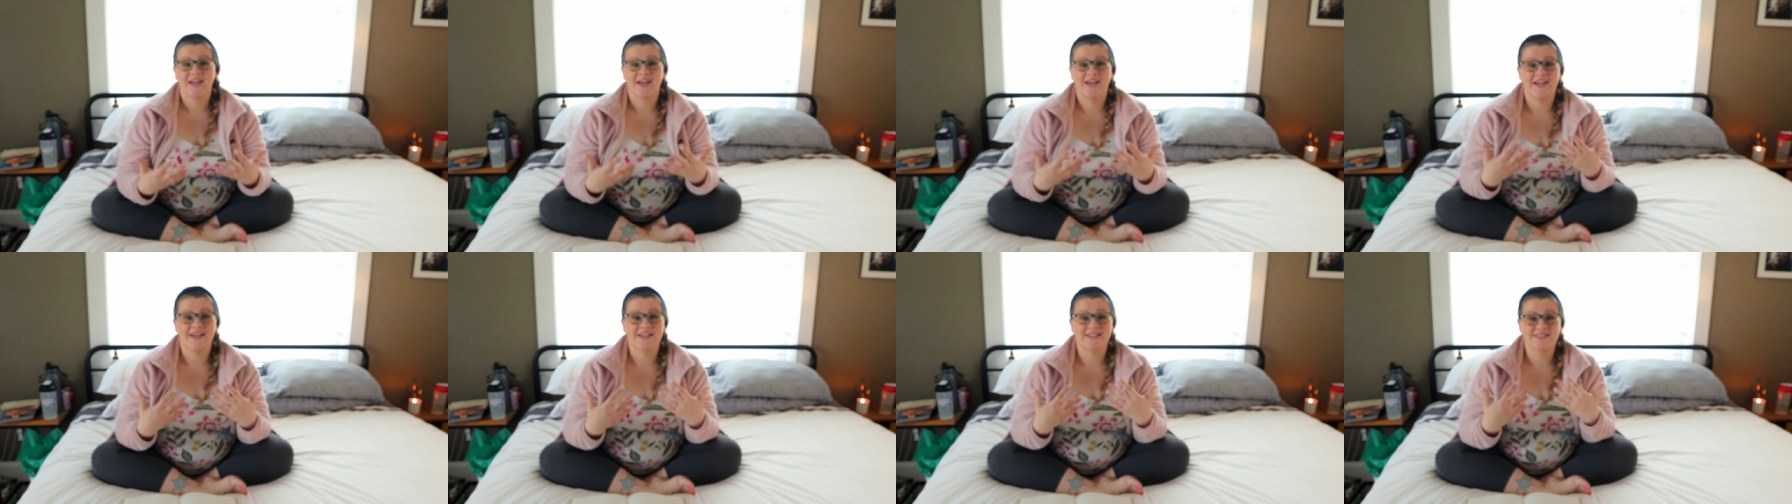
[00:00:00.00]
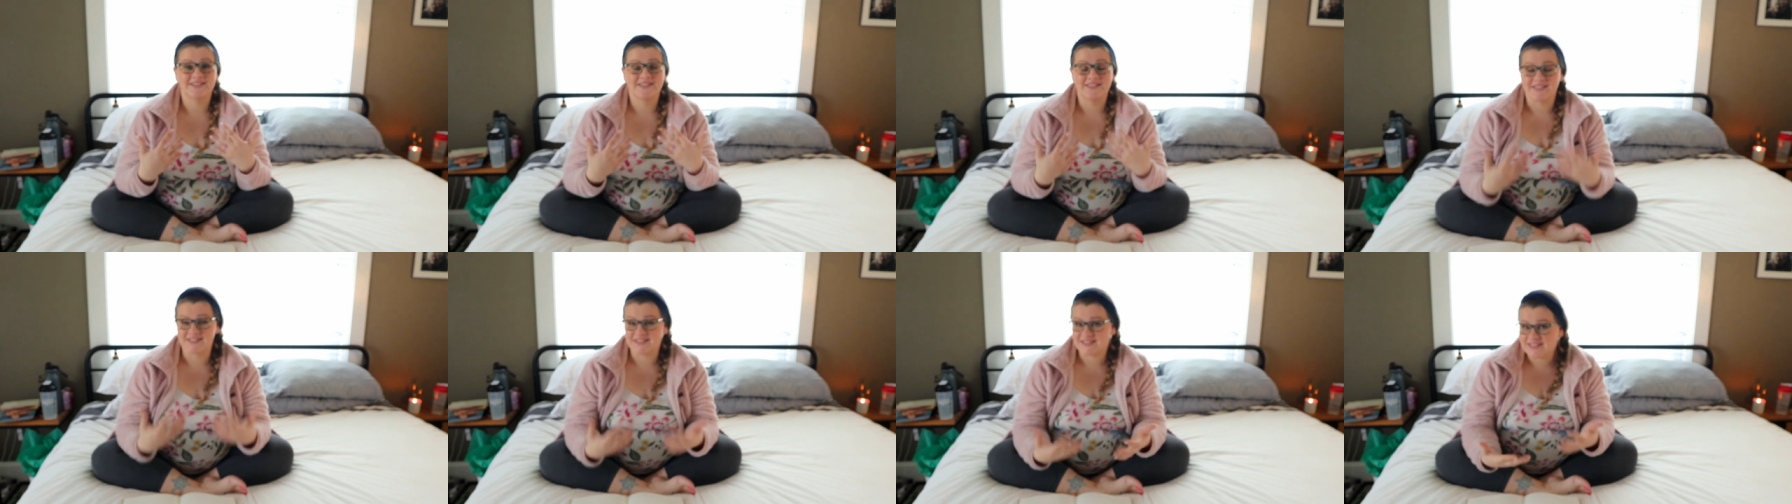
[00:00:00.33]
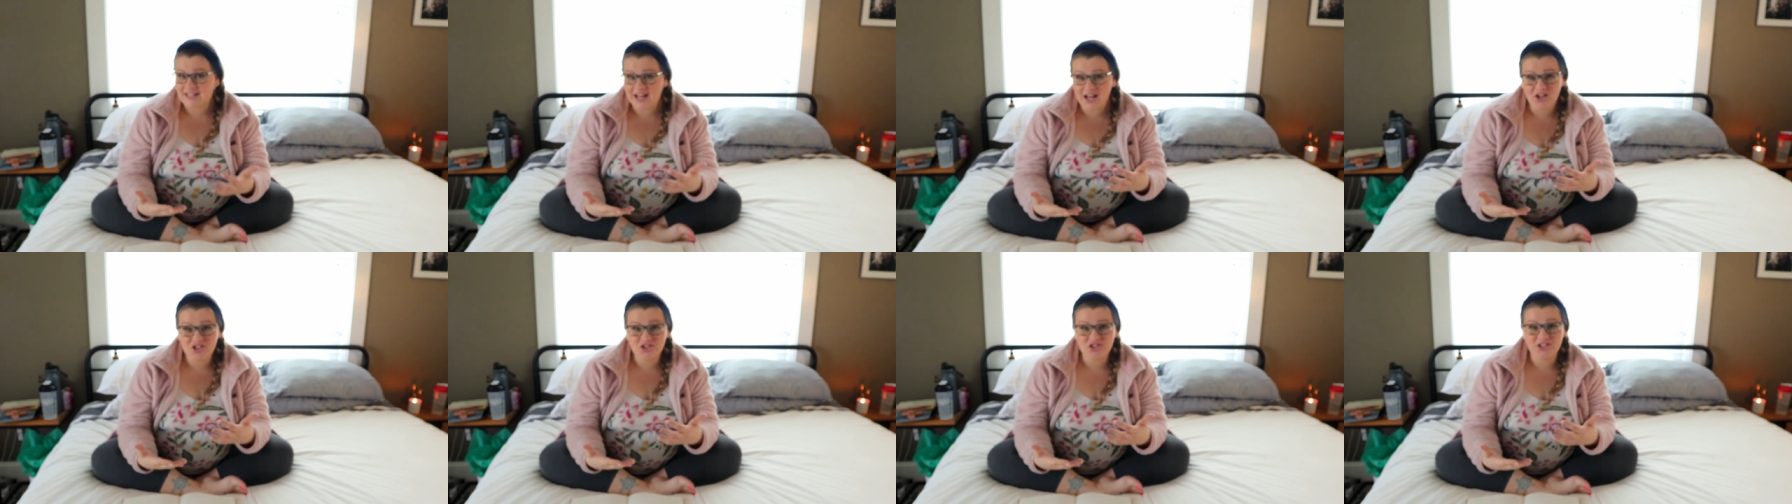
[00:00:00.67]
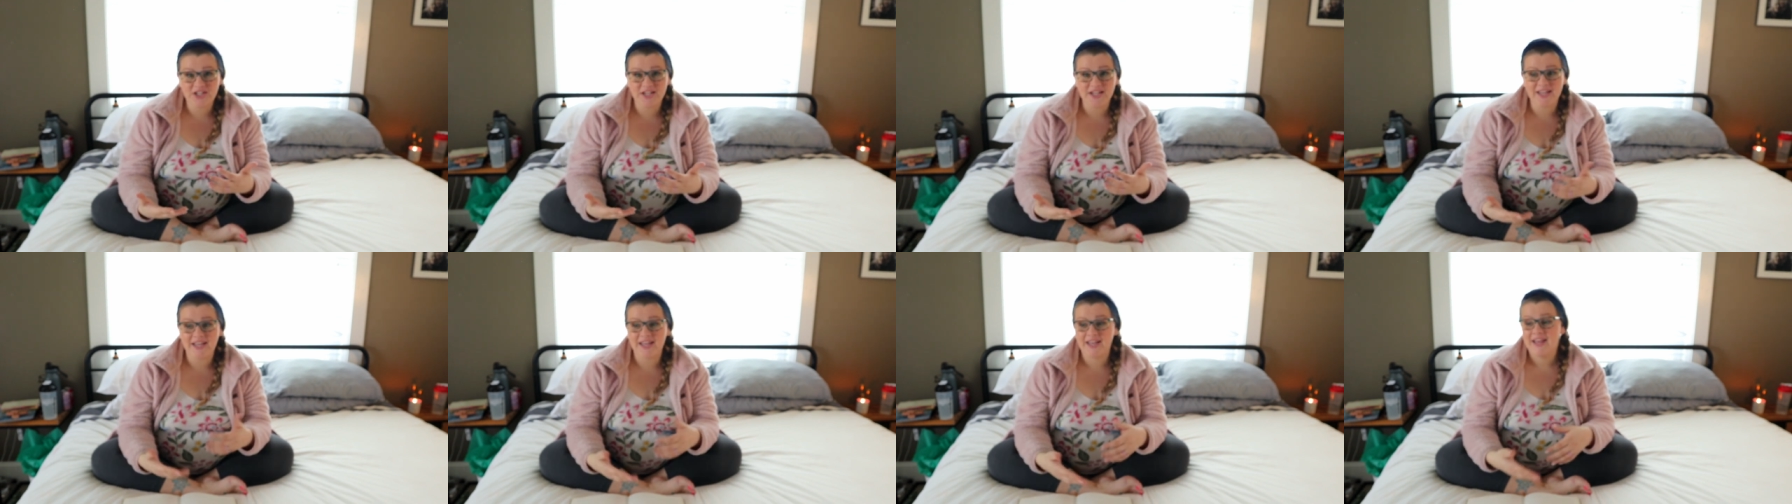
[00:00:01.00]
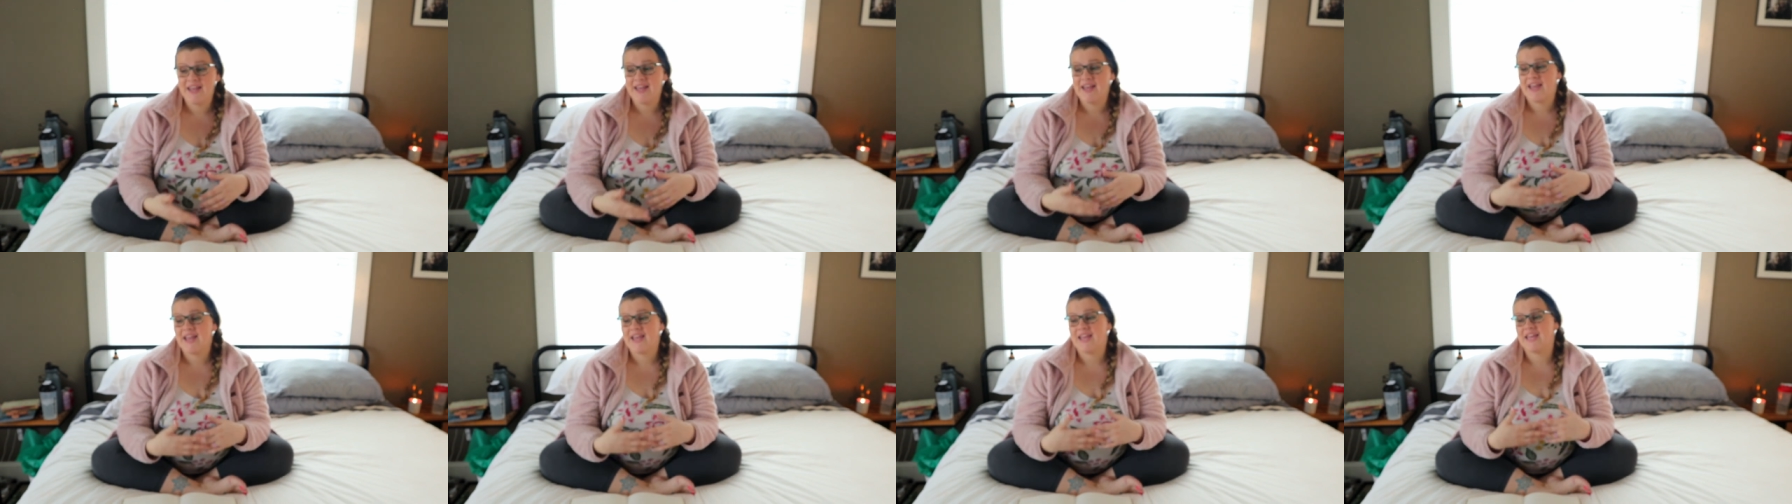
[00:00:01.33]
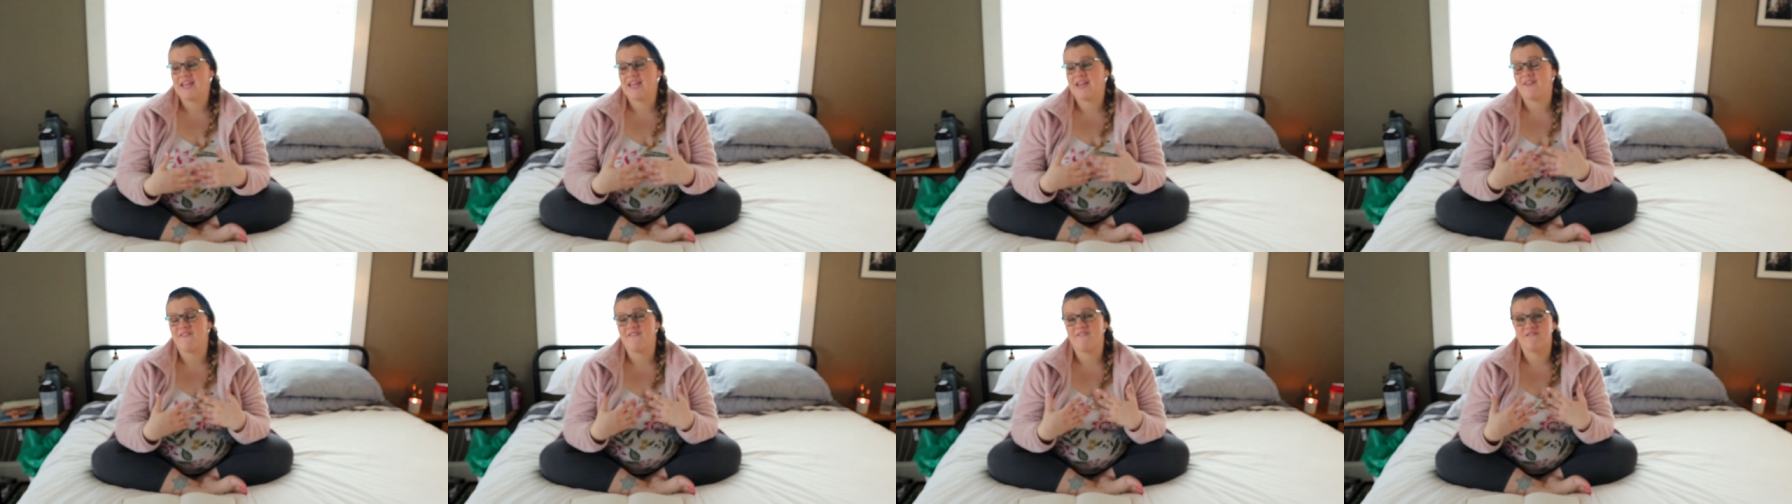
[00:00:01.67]
it's nostalgic.
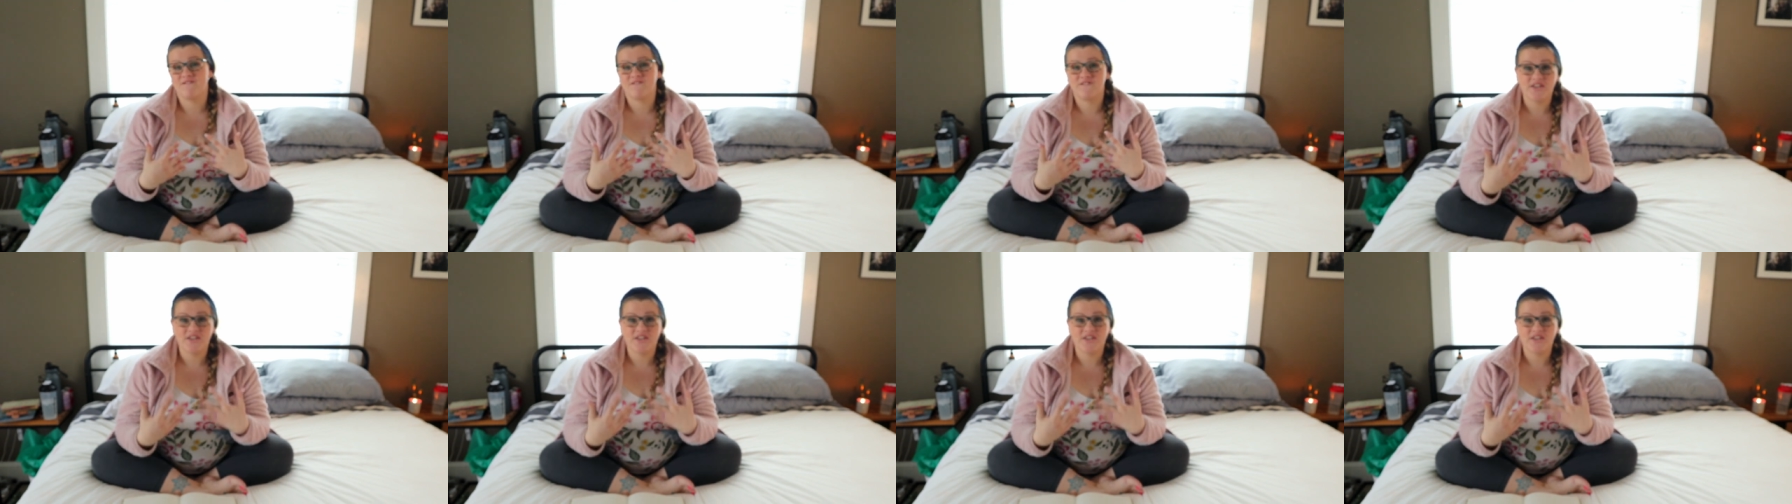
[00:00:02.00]
It